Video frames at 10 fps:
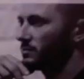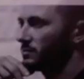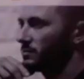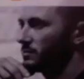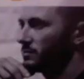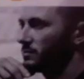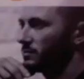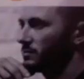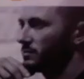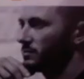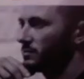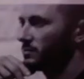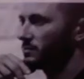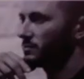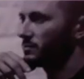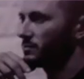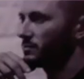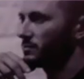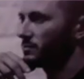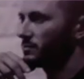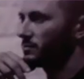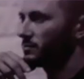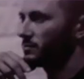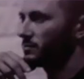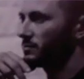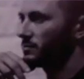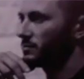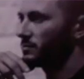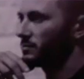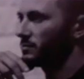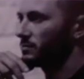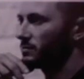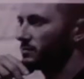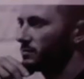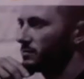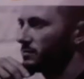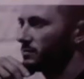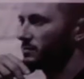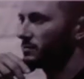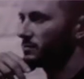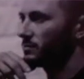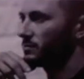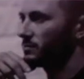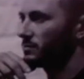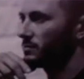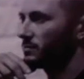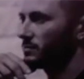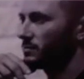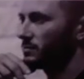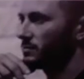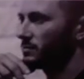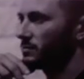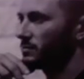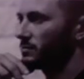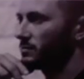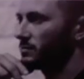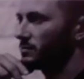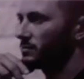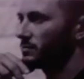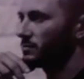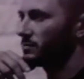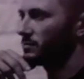(silent)